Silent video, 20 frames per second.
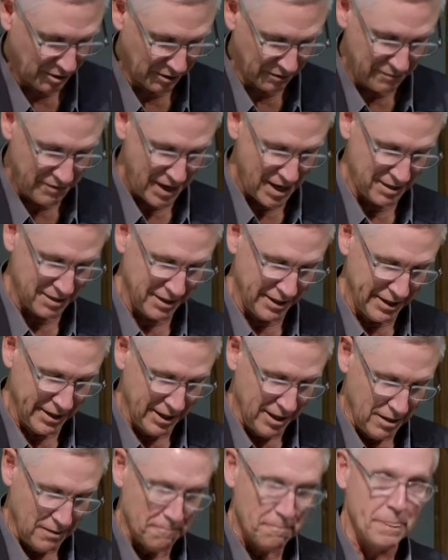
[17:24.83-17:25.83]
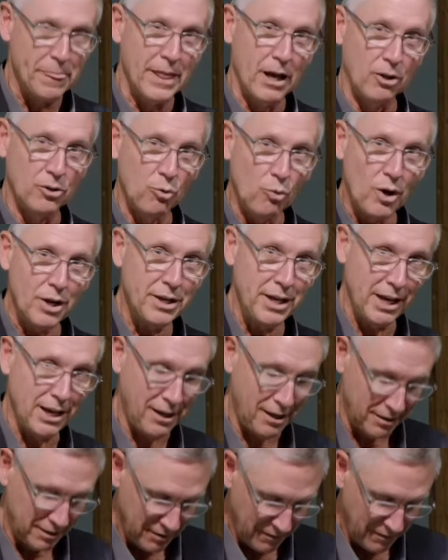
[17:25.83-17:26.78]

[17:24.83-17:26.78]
event. On the one hand,